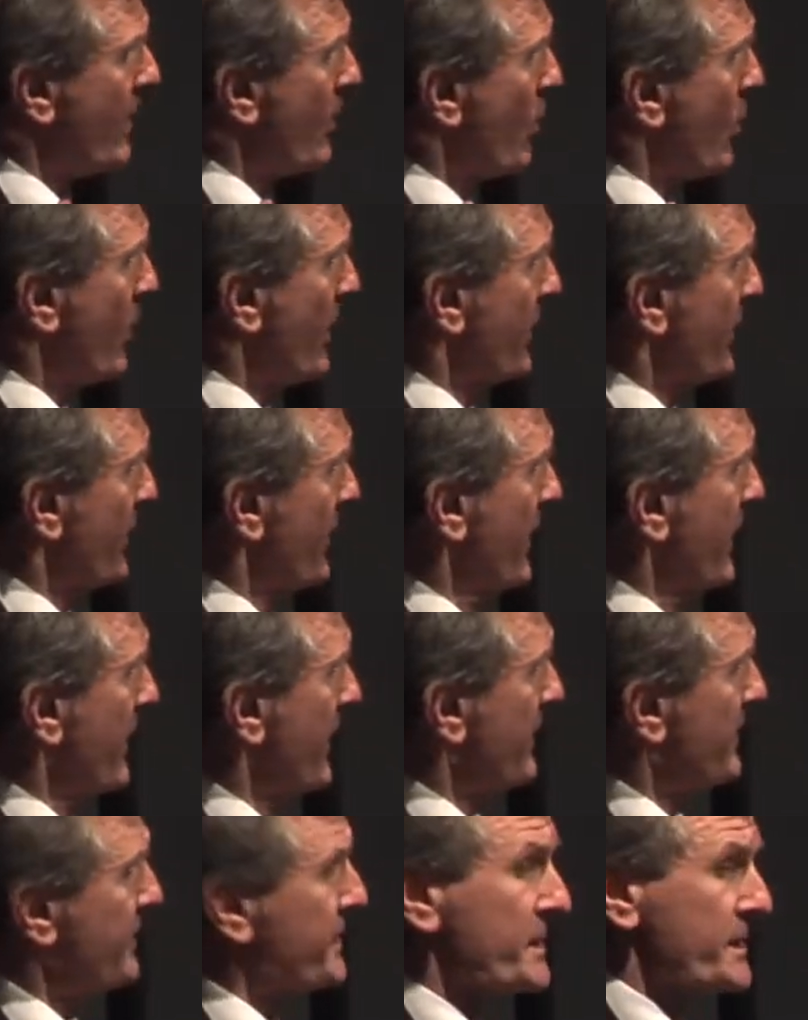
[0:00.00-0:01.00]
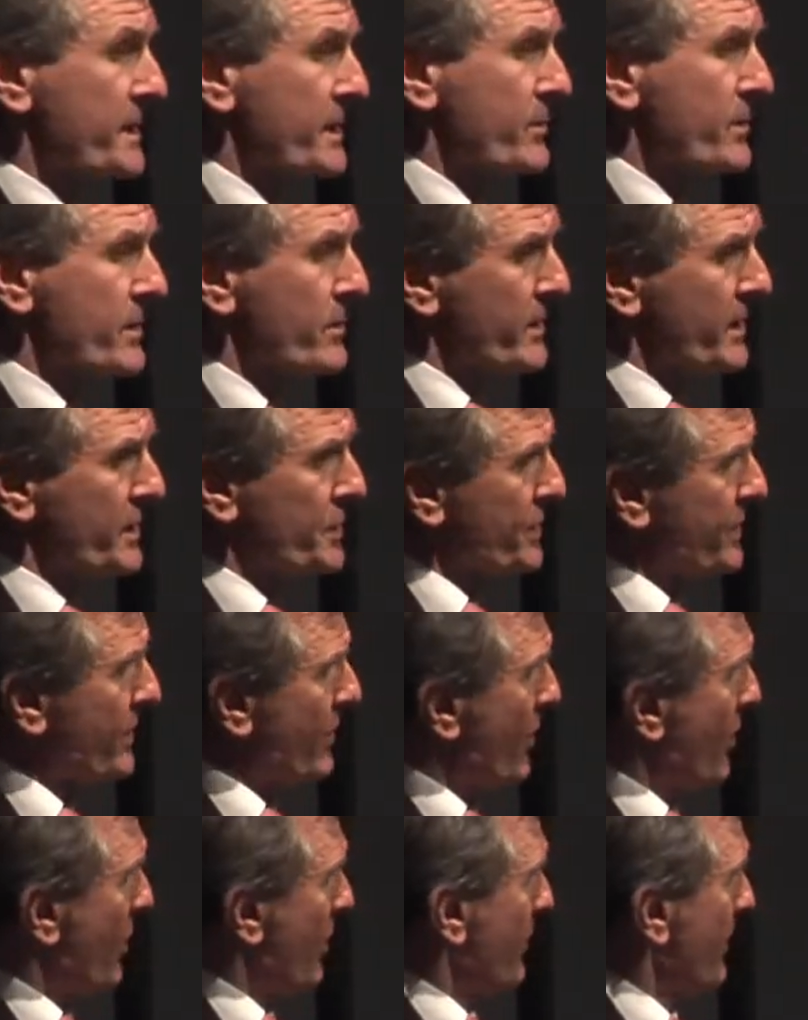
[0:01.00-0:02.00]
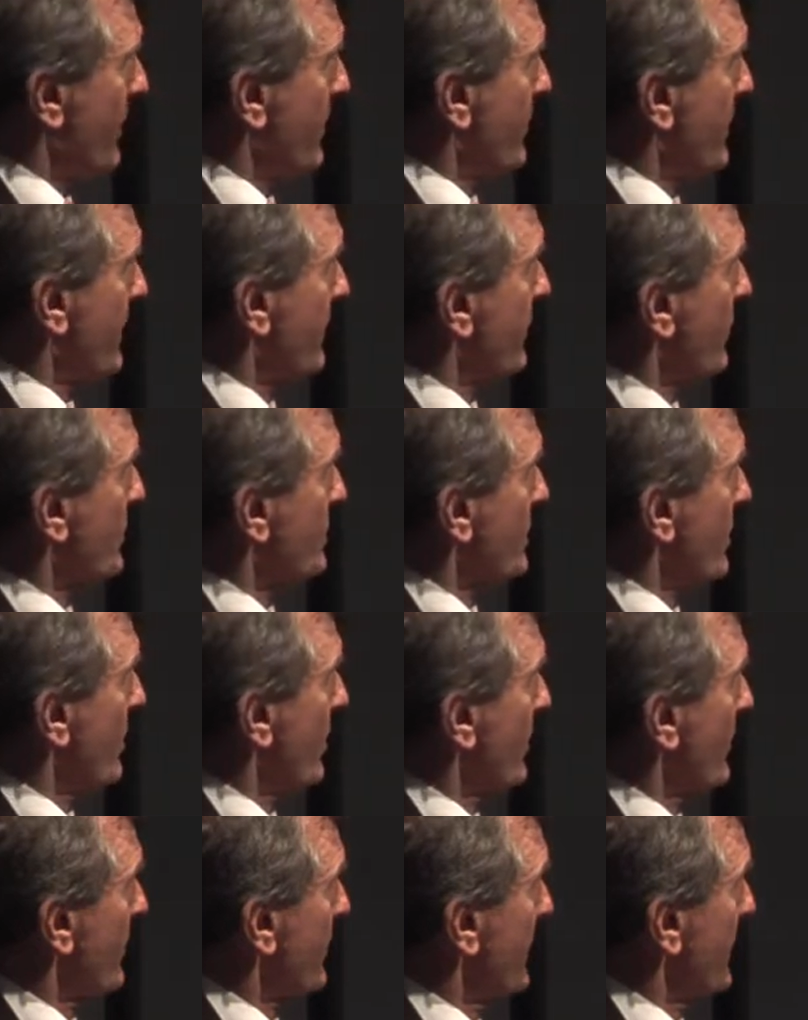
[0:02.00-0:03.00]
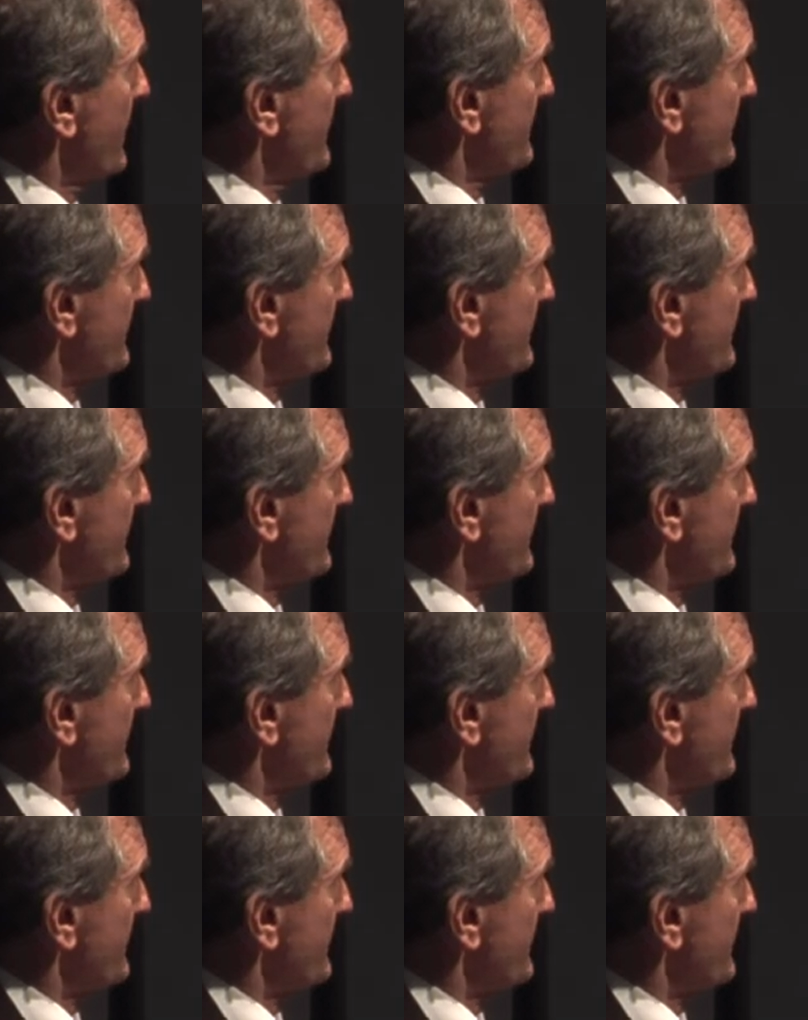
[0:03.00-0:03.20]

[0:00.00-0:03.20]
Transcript: with the deterioration of reinforced concrete.